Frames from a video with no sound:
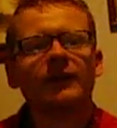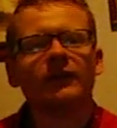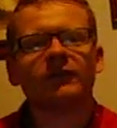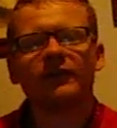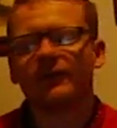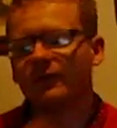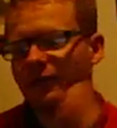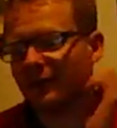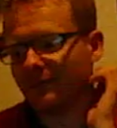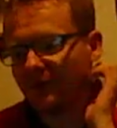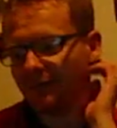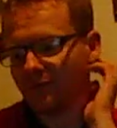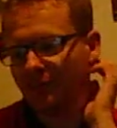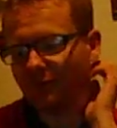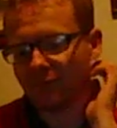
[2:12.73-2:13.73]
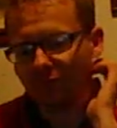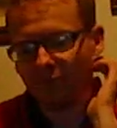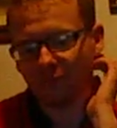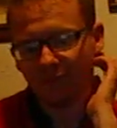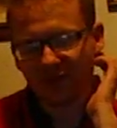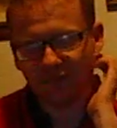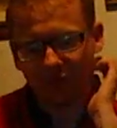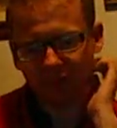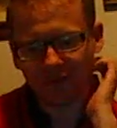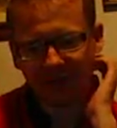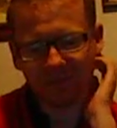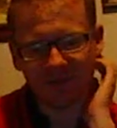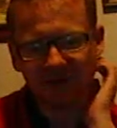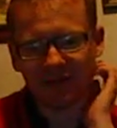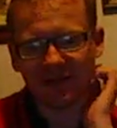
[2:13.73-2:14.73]
sometime before they
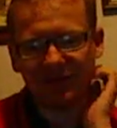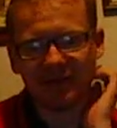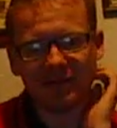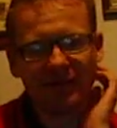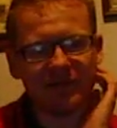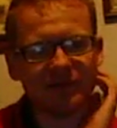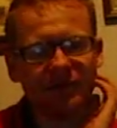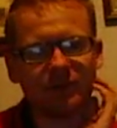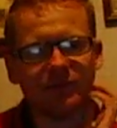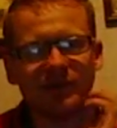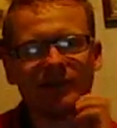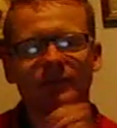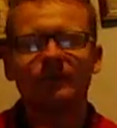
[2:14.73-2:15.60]
made their decision on this.